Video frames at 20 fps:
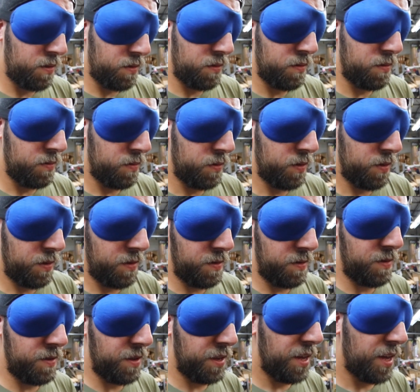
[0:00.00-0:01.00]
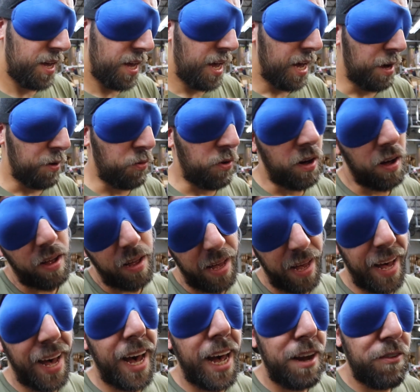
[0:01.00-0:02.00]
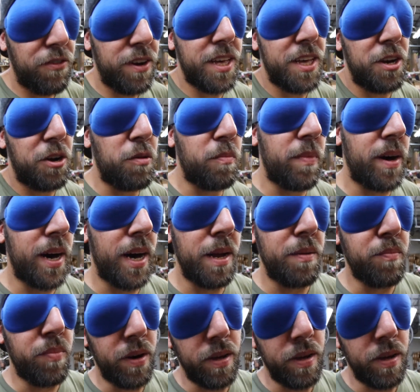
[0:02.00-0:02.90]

do you guys have a rule against me breaking? Well, I really don't mind,